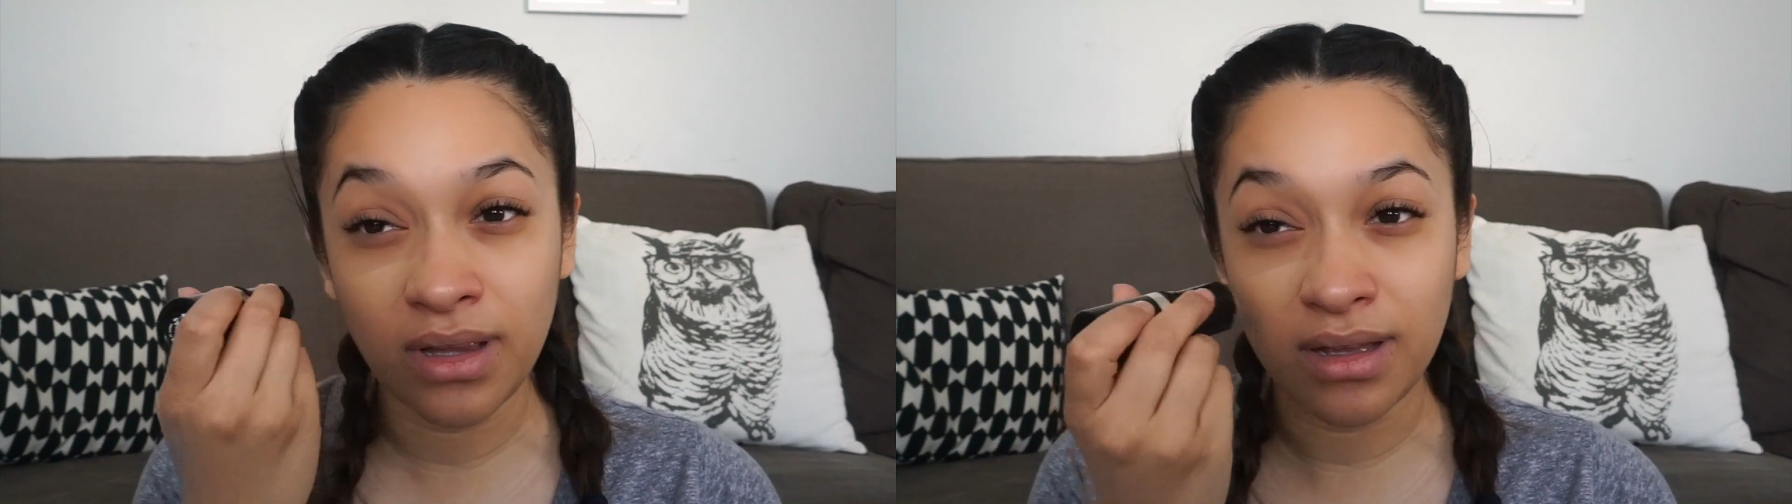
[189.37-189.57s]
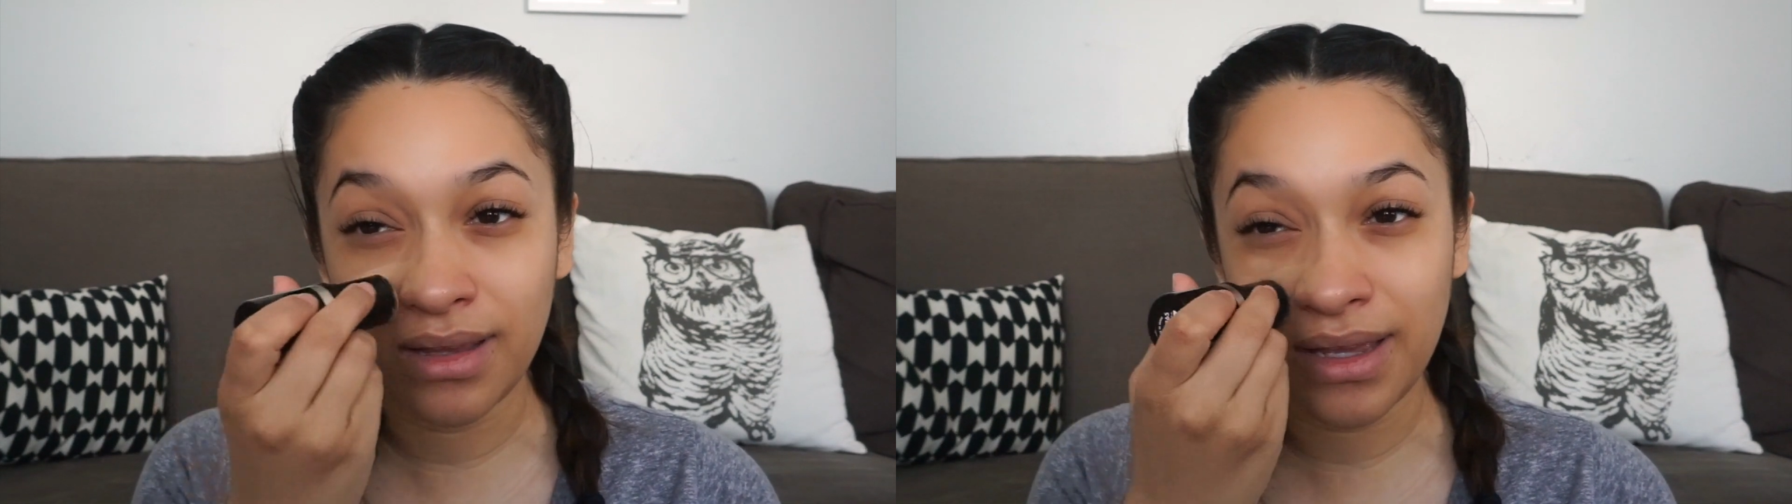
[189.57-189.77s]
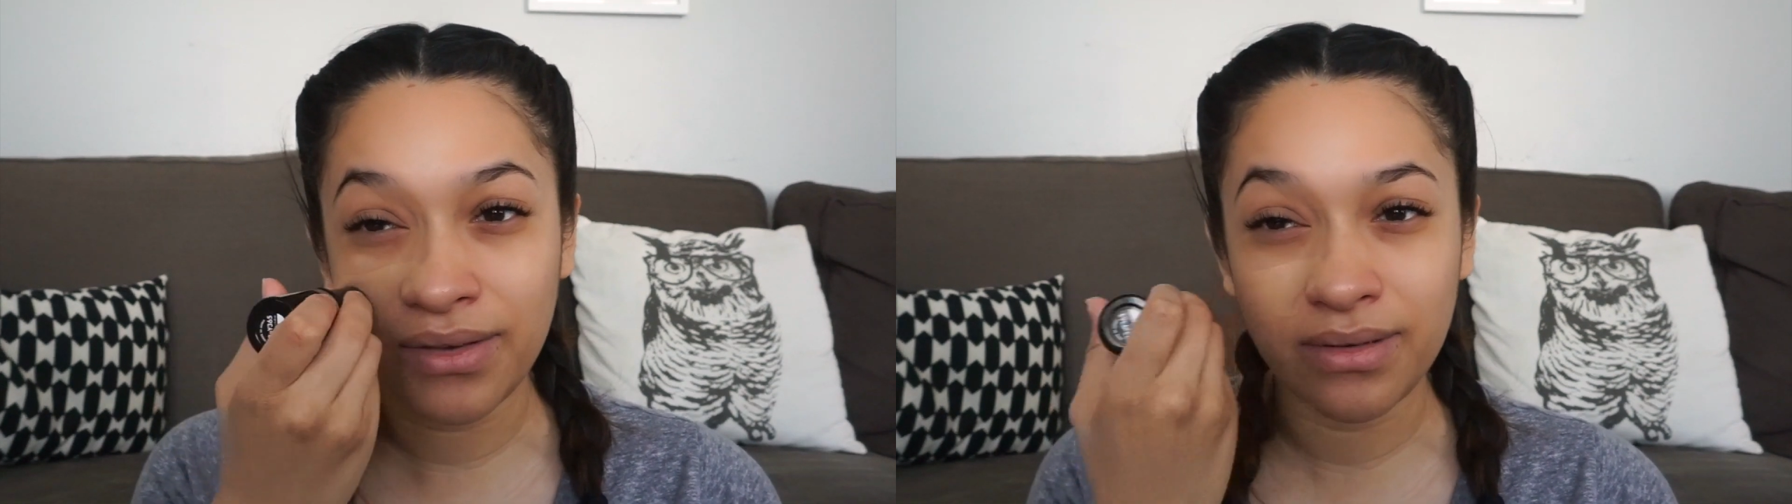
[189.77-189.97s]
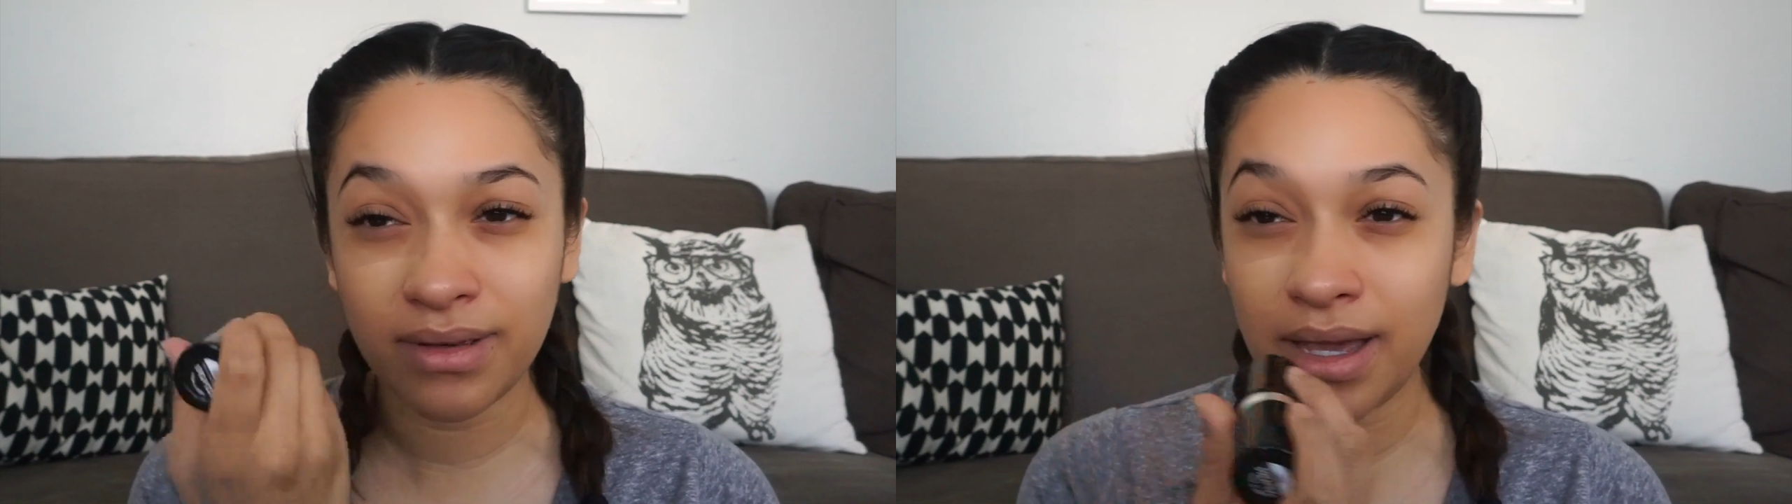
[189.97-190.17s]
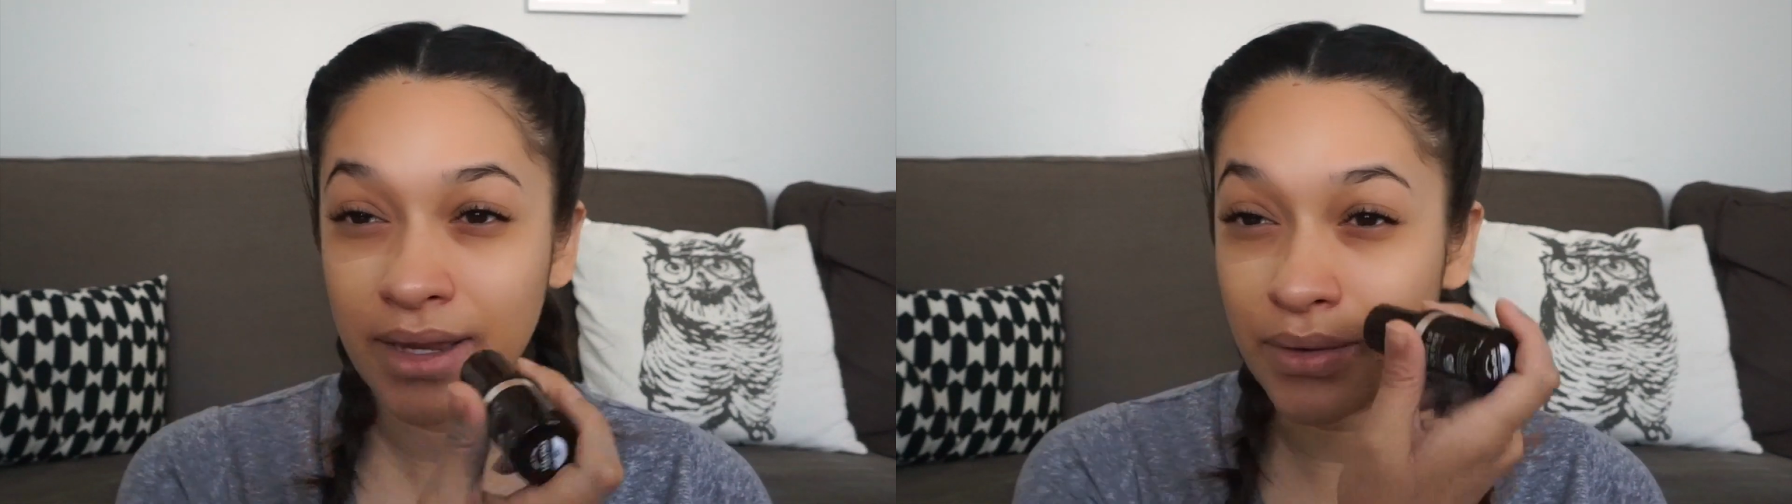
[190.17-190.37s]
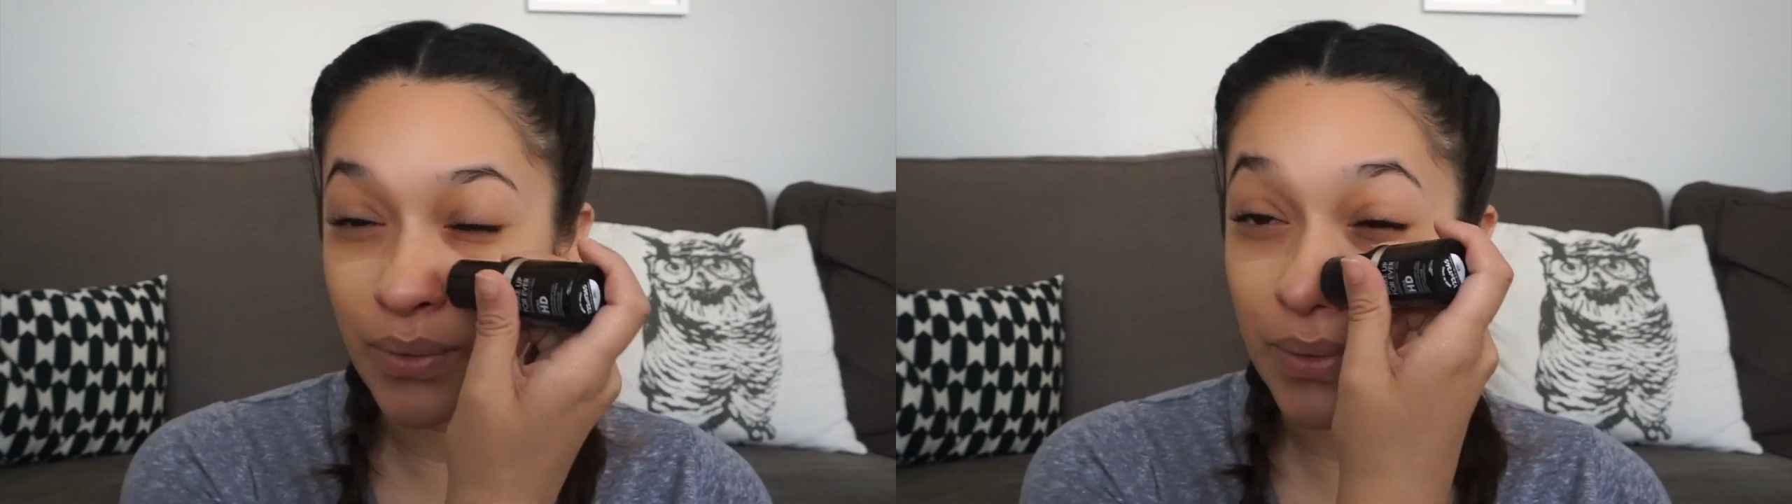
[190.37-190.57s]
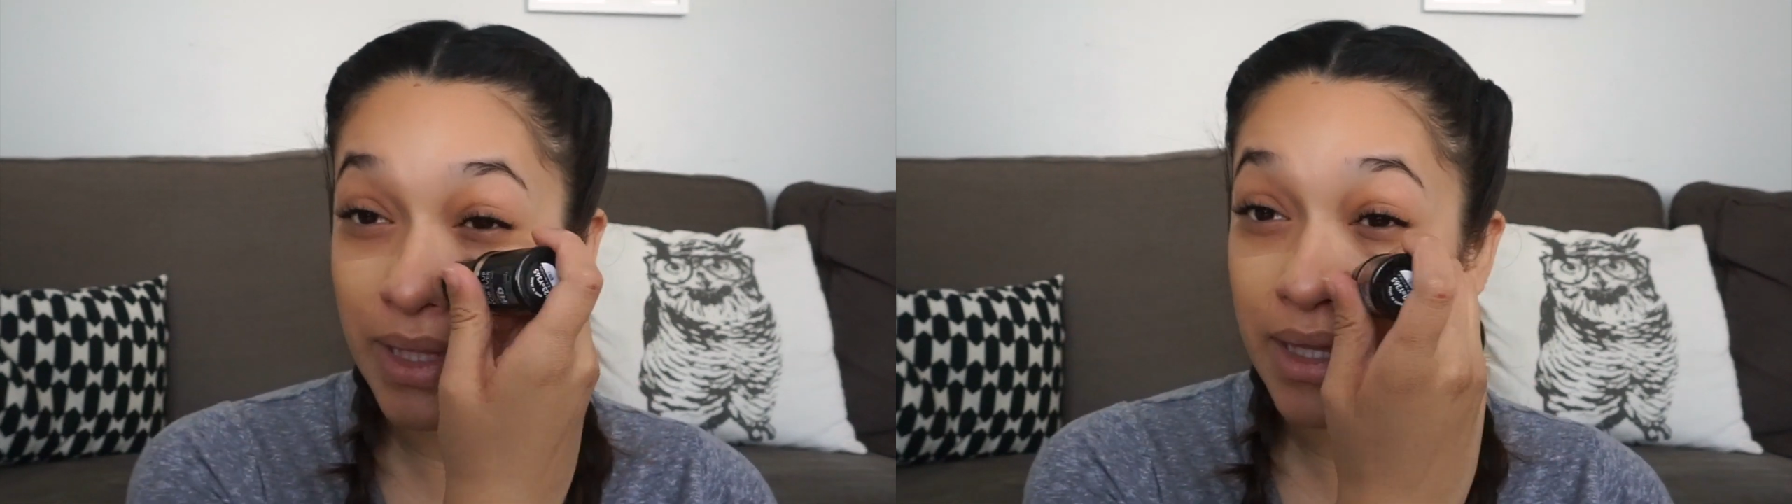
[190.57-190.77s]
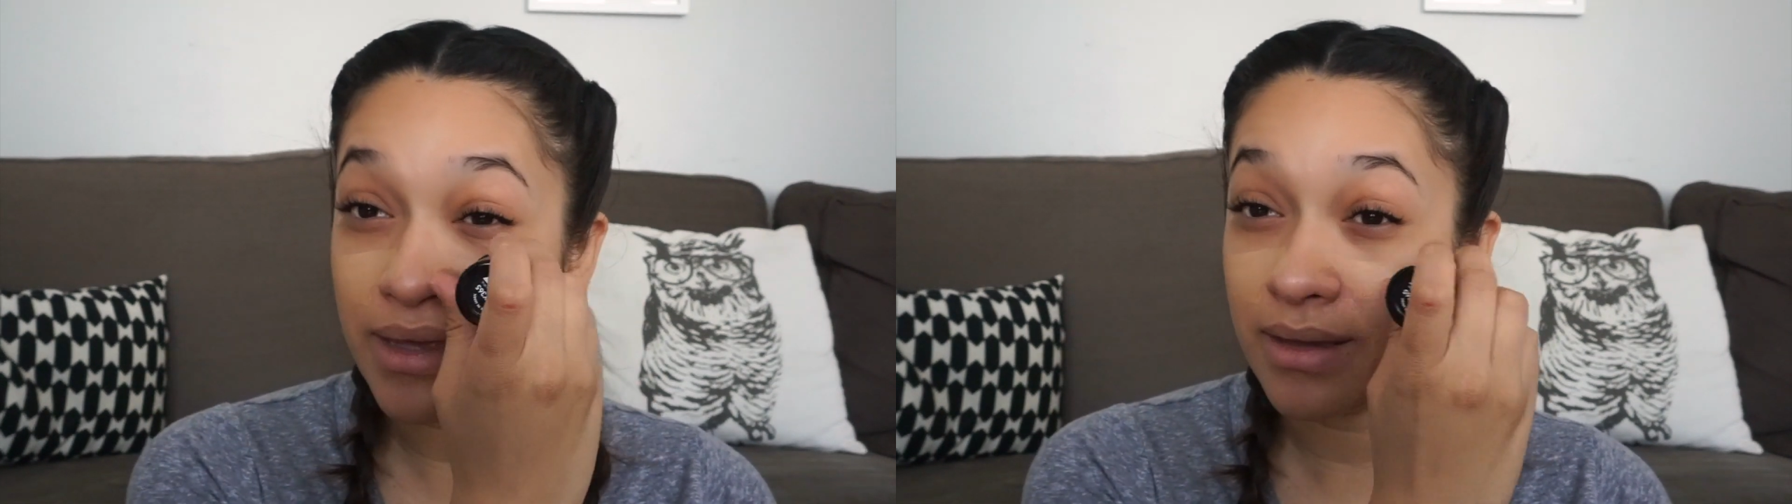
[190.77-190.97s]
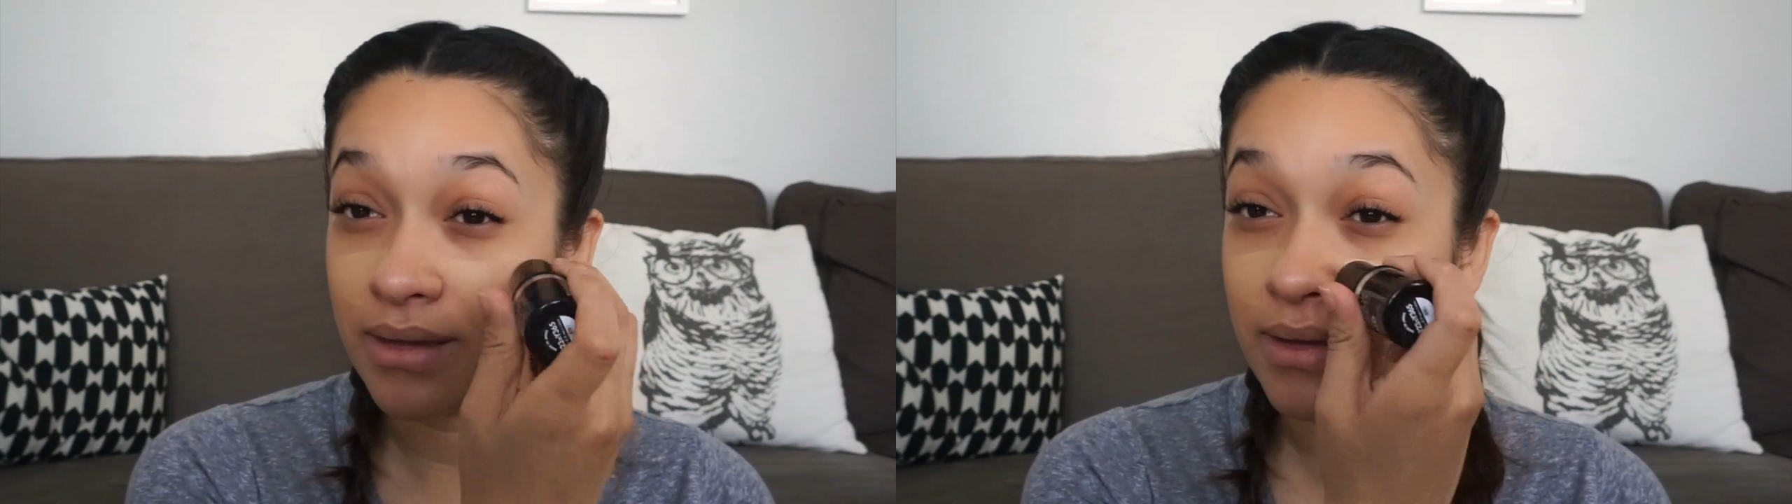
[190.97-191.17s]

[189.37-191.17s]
lot like kind of weak.